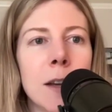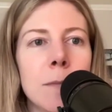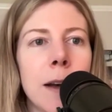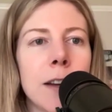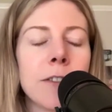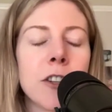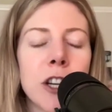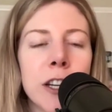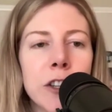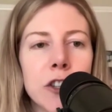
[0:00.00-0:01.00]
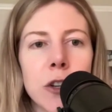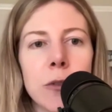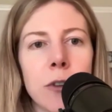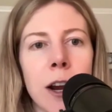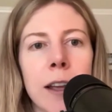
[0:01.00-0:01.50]
but Virginia
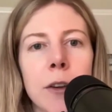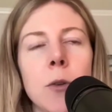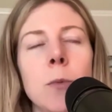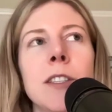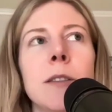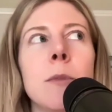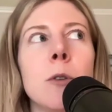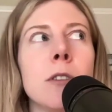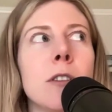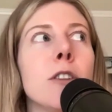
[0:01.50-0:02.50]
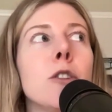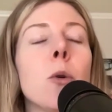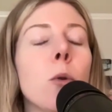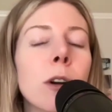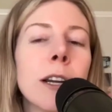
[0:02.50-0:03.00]
Giuffre, who was the most
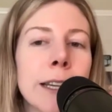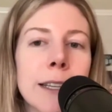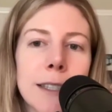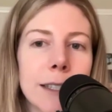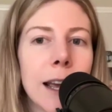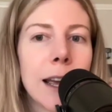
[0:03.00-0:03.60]
notorious